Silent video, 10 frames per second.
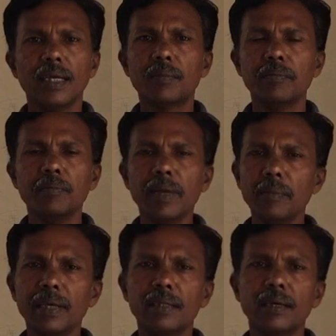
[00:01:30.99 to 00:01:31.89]
It may
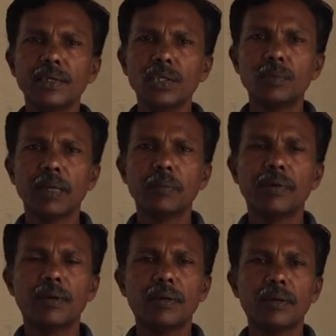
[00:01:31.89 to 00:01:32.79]
be the
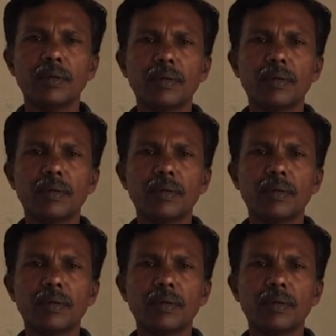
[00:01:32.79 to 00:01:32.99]
newspaper,